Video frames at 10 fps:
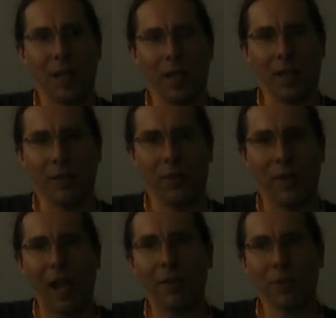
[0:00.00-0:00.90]
And
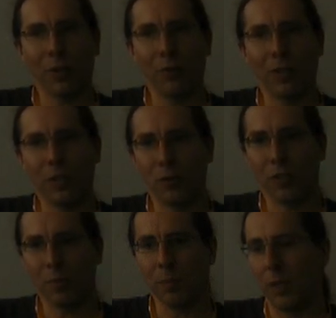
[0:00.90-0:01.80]
that code that you
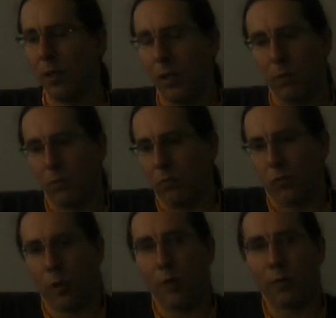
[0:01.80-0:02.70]
shipped me
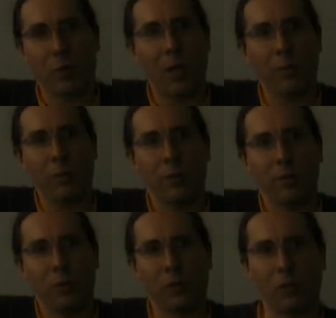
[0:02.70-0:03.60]
solved the problem,
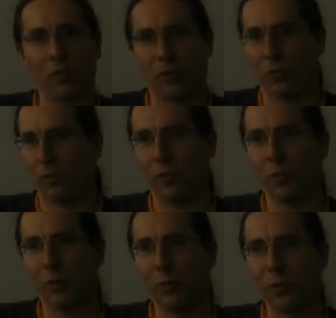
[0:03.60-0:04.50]
which, you know,